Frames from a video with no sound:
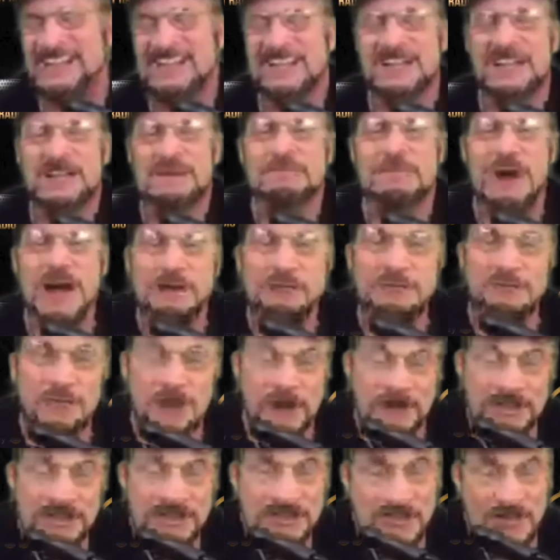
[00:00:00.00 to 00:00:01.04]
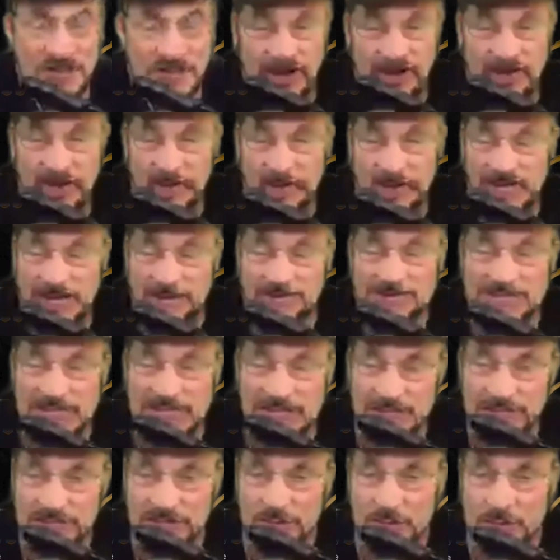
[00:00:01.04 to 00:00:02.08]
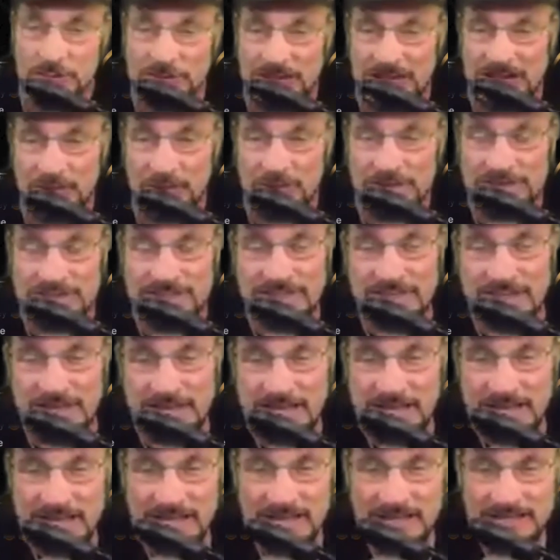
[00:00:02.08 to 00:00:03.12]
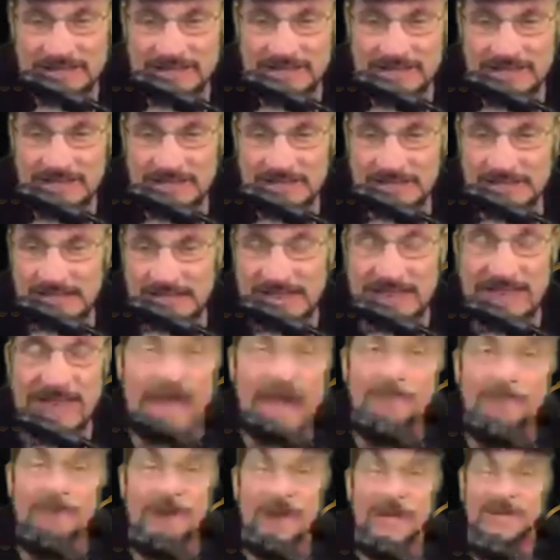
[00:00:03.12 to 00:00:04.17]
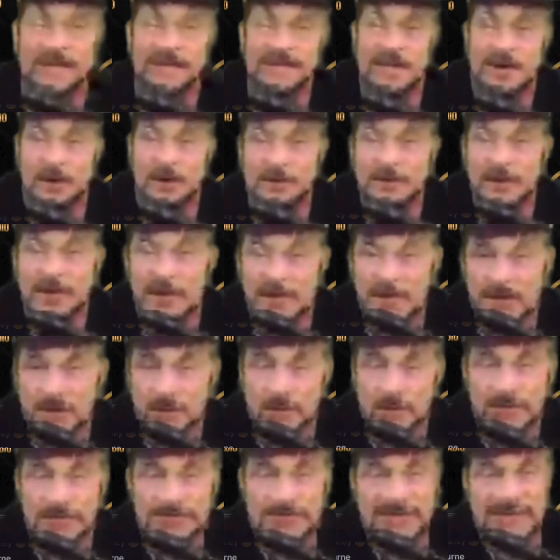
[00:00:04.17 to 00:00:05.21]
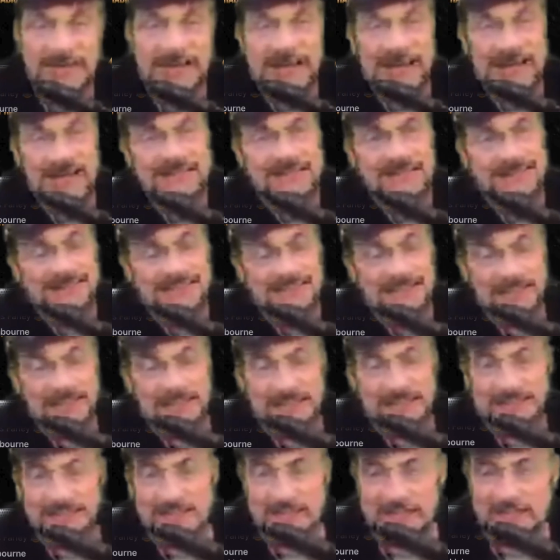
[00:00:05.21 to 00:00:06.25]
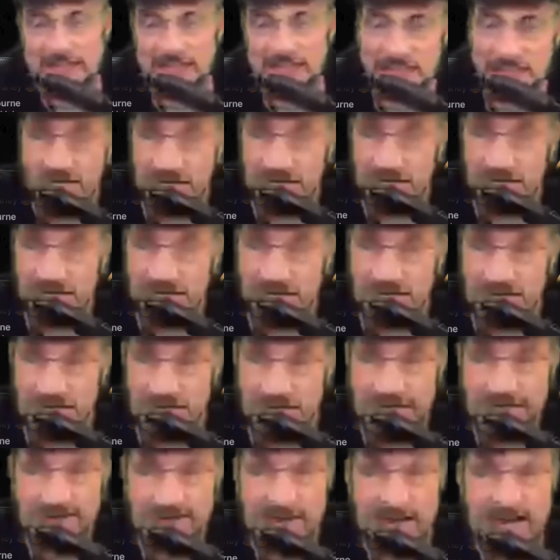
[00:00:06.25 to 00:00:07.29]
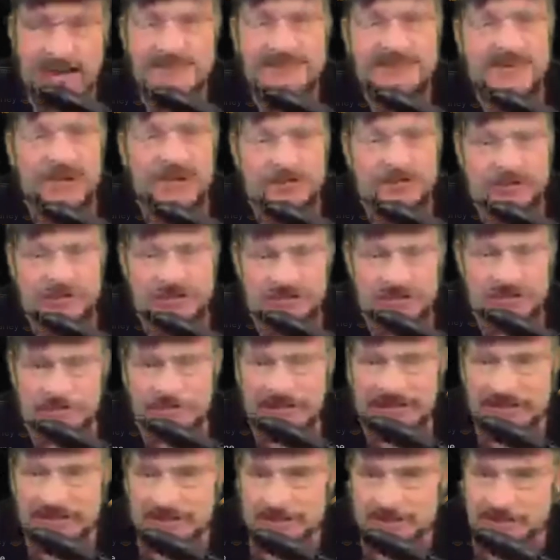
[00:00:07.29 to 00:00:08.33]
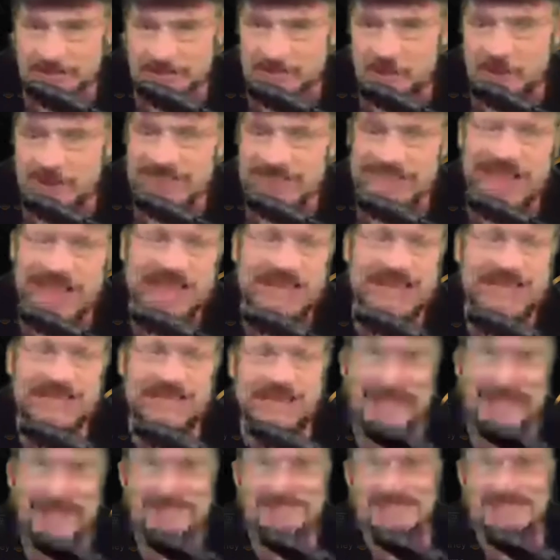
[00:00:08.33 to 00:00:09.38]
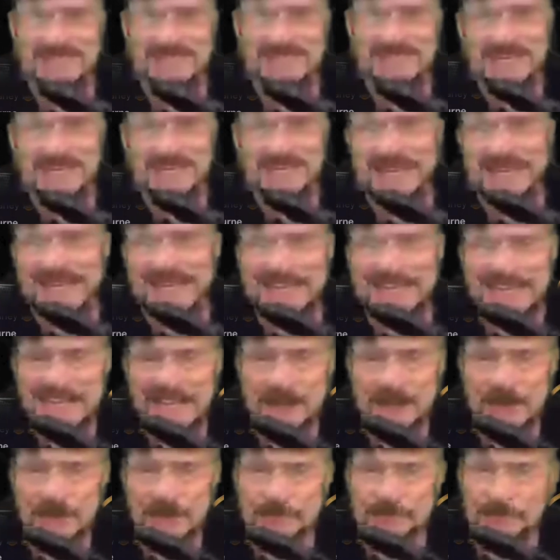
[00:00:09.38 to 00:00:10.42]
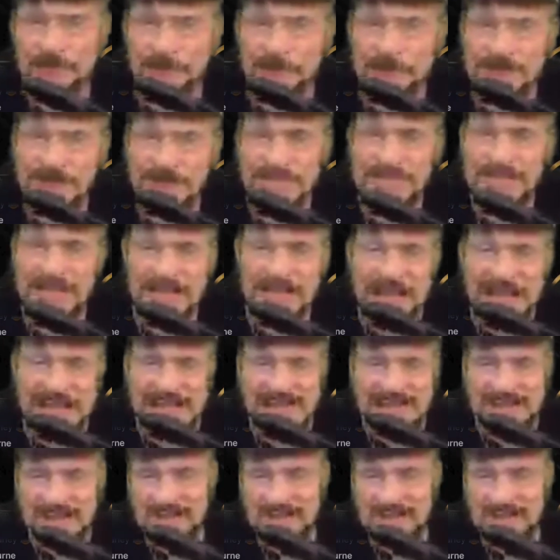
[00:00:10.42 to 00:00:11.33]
My first car, the one I'm telling you about with the AM radio, was a 8-cylinder. I told you about this before. Leaded gasoline V8